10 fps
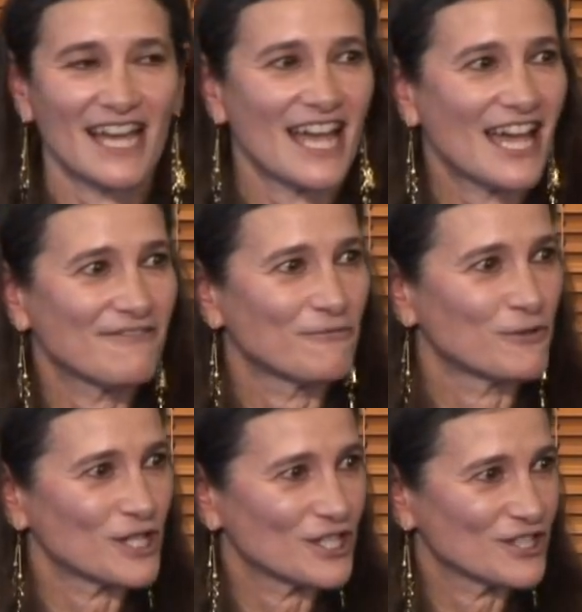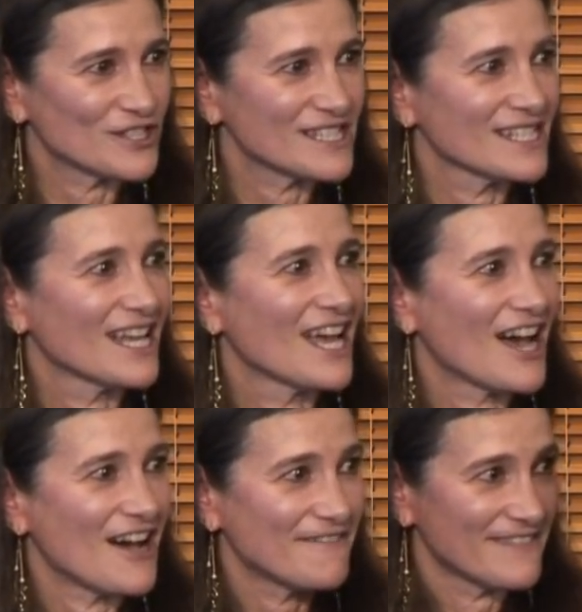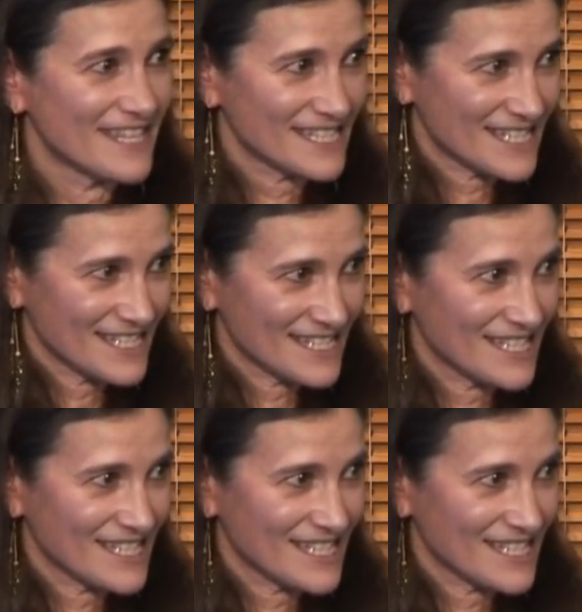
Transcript: I have words of this is